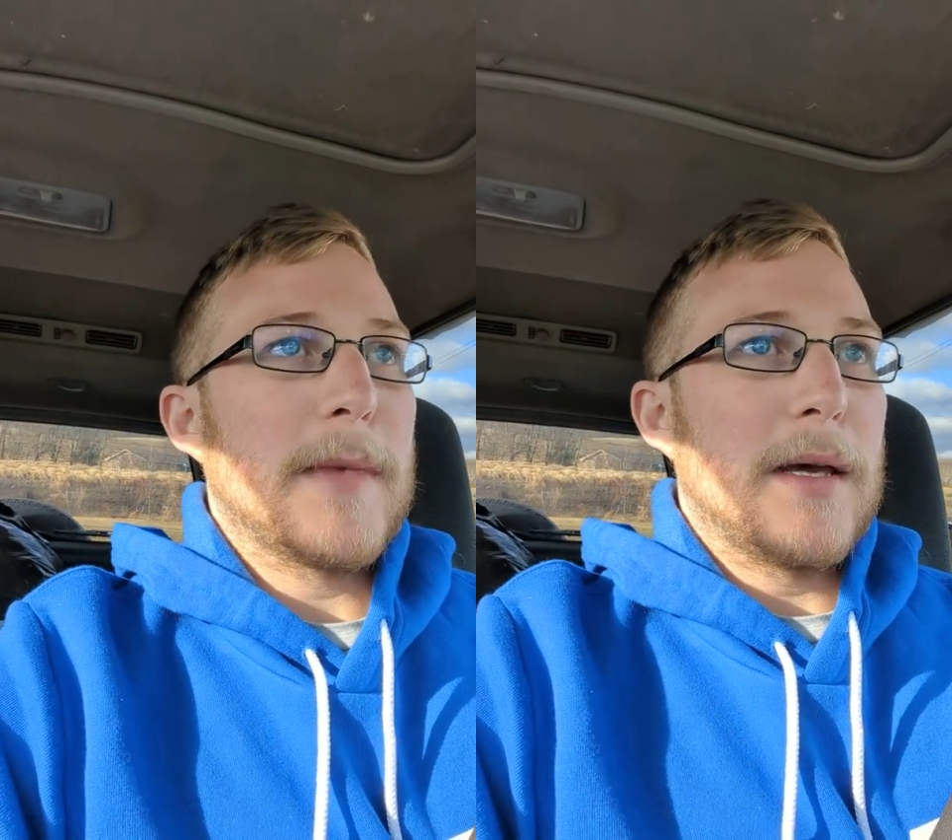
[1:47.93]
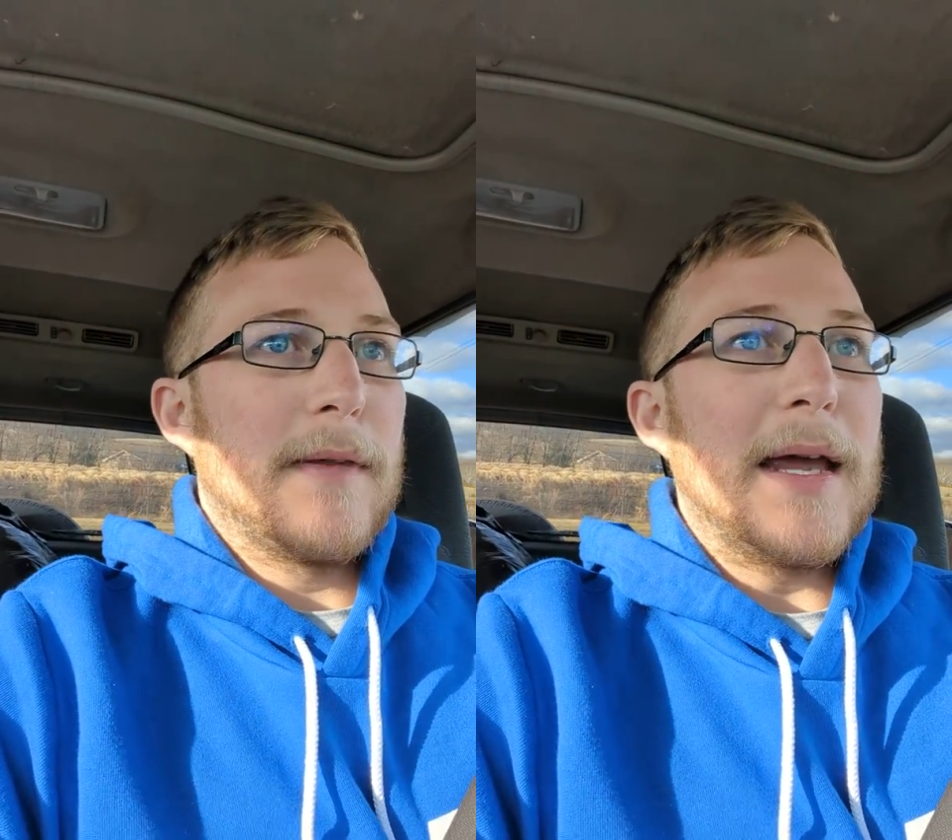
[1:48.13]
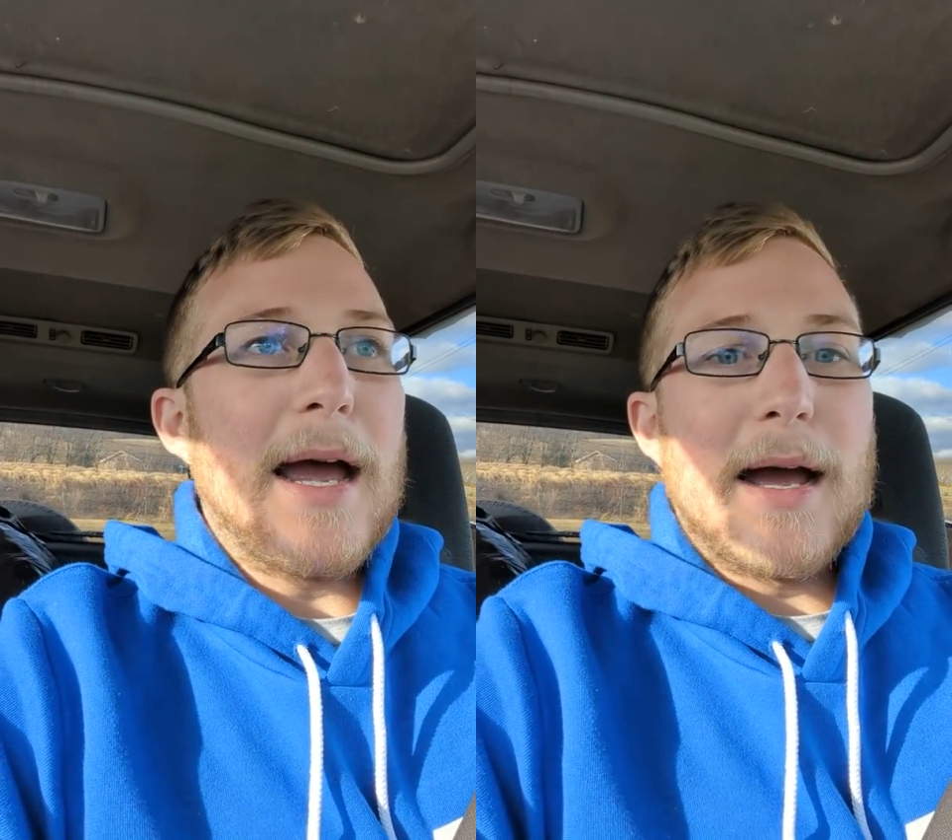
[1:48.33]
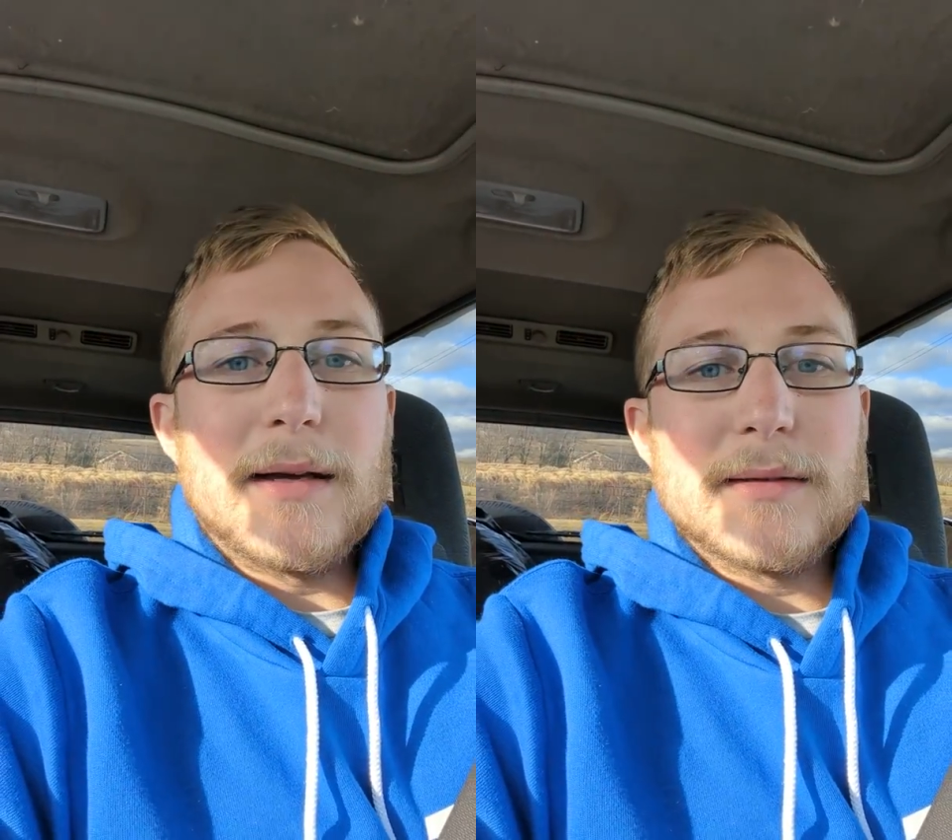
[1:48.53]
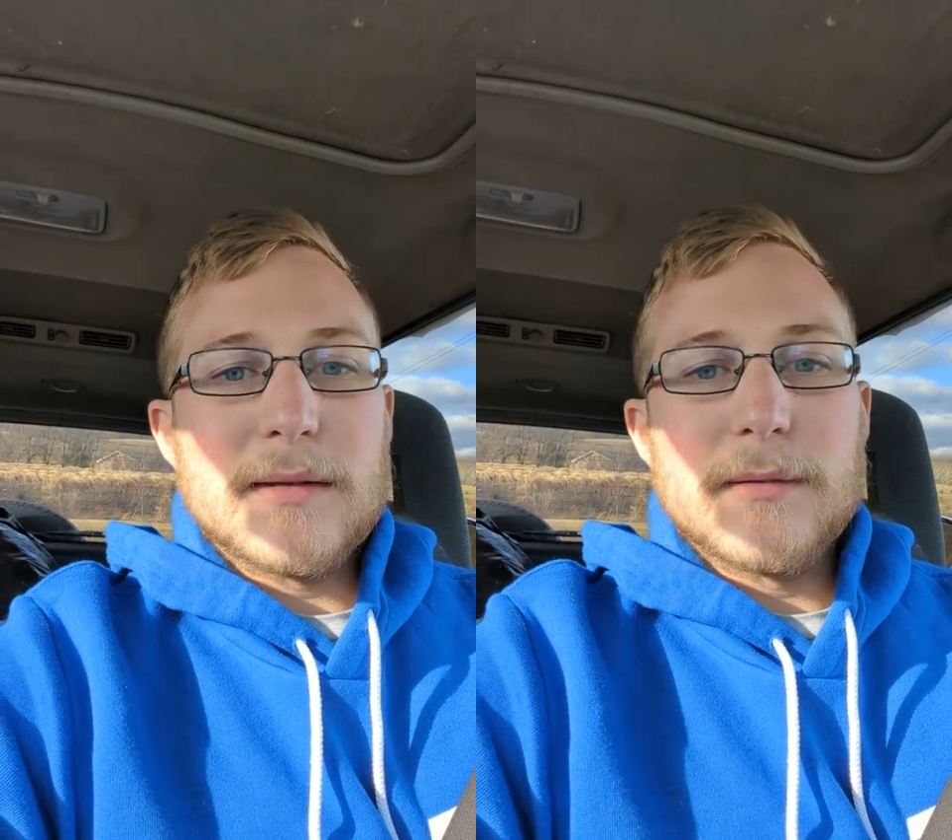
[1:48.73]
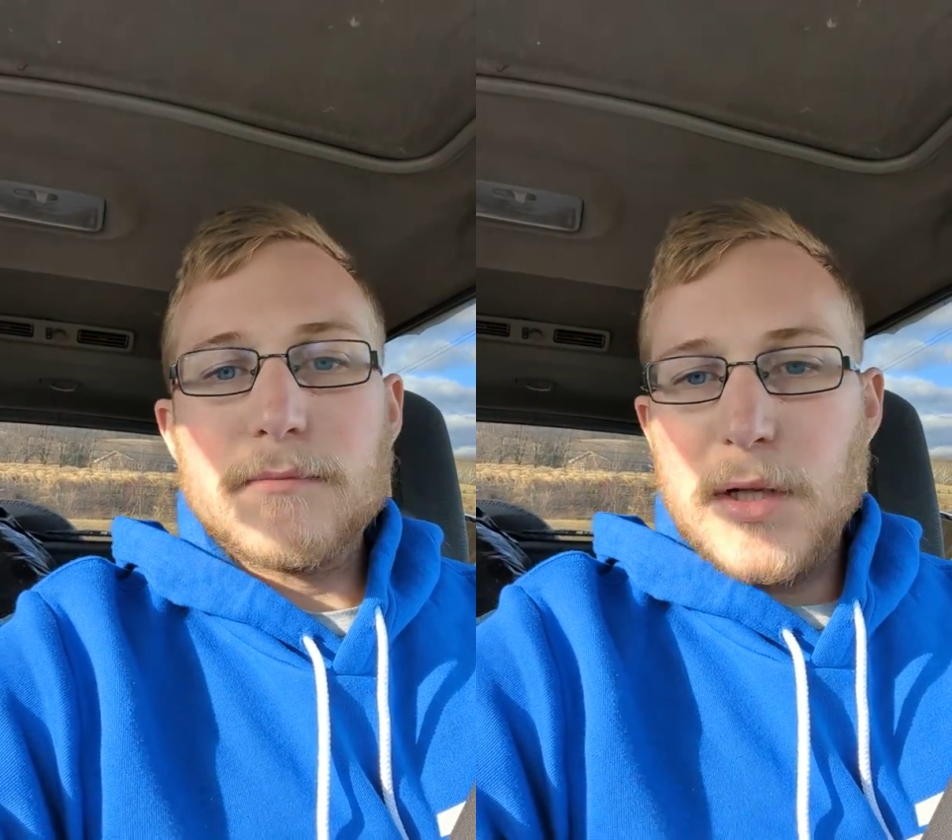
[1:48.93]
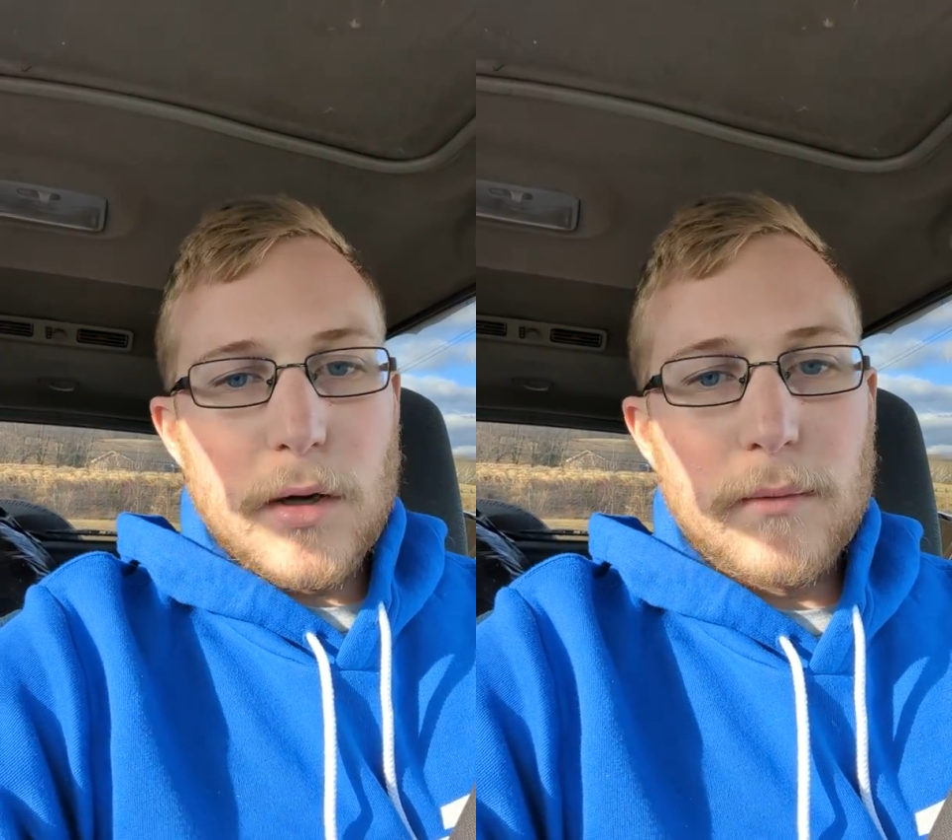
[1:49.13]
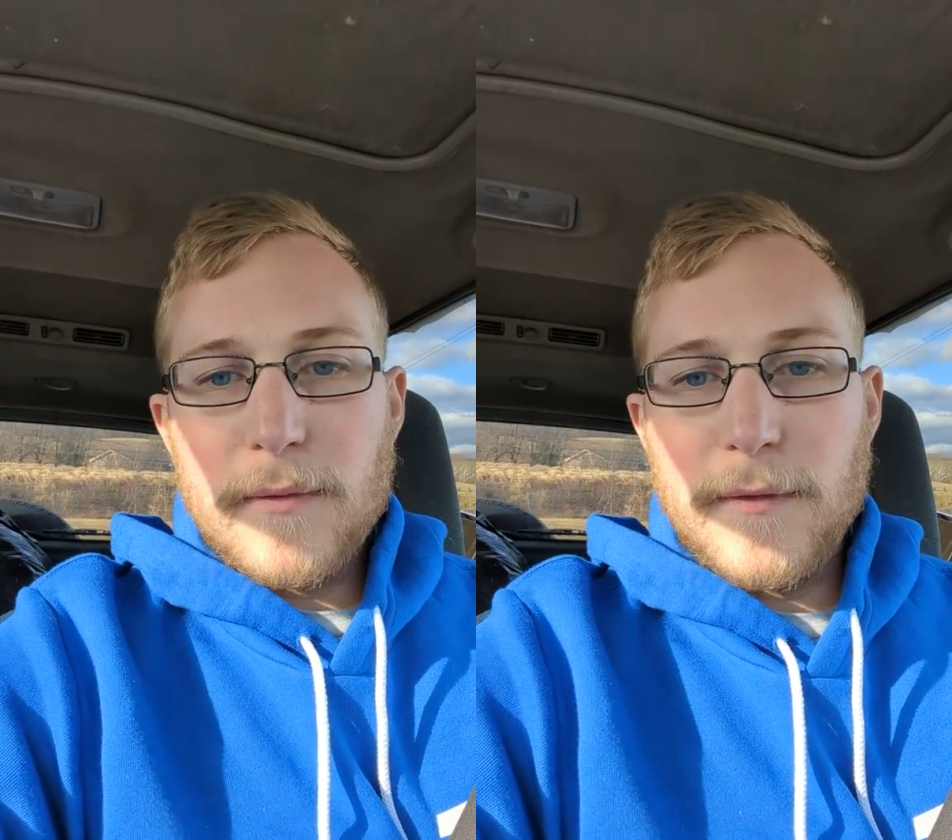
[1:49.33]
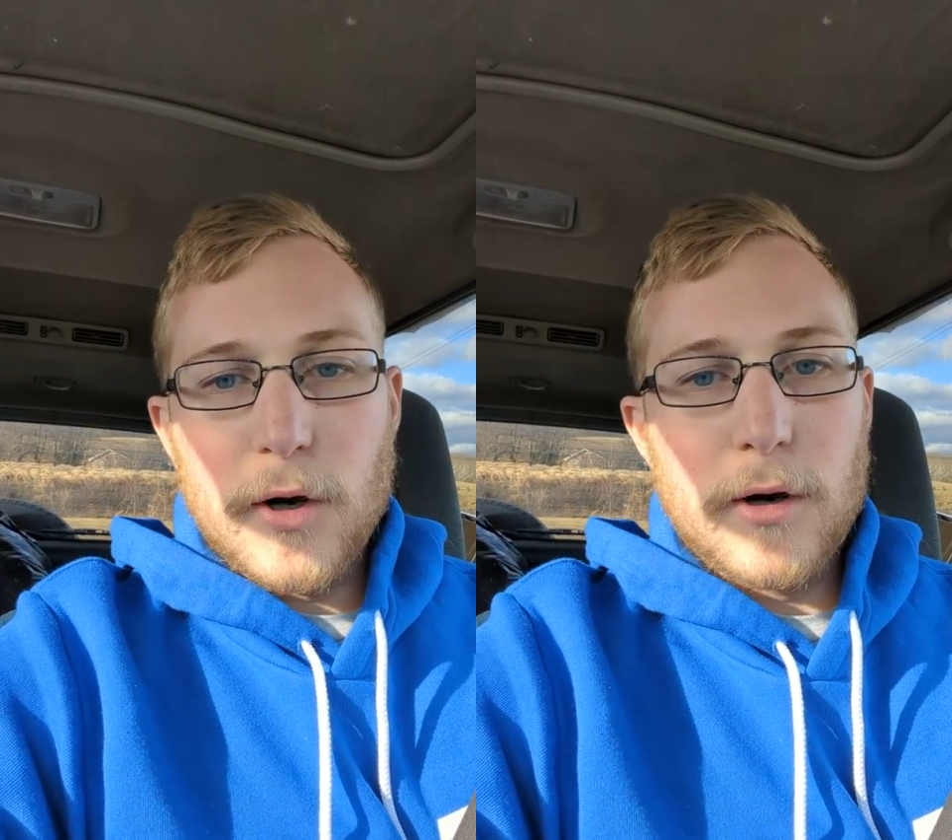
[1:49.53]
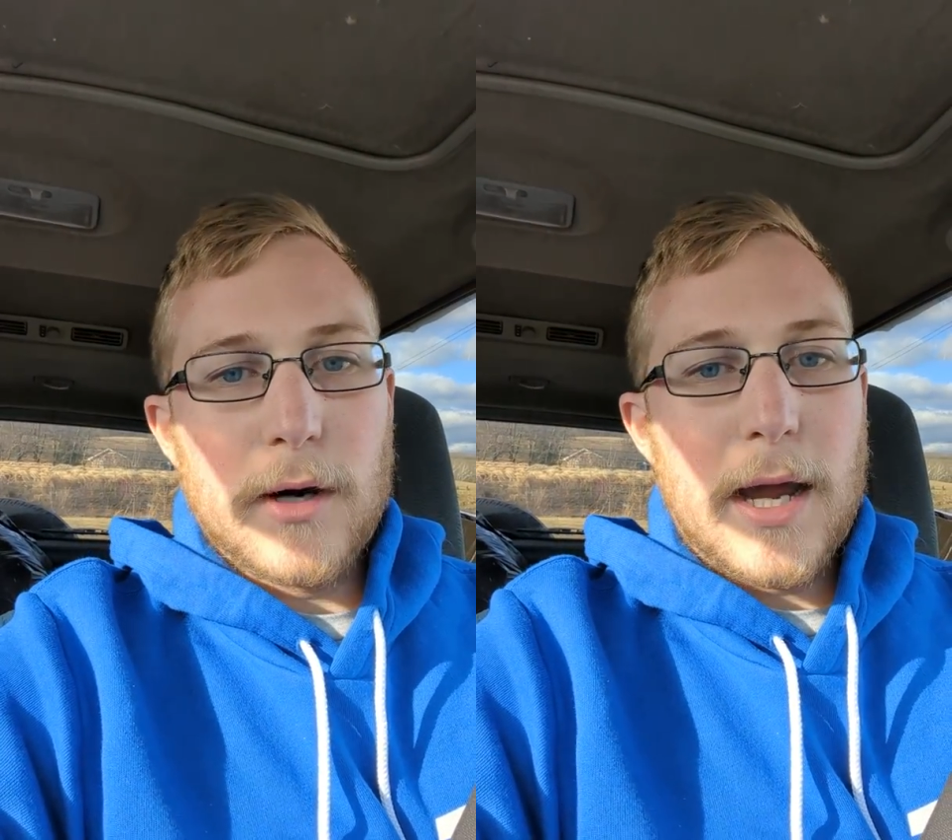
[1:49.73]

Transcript: They asked, for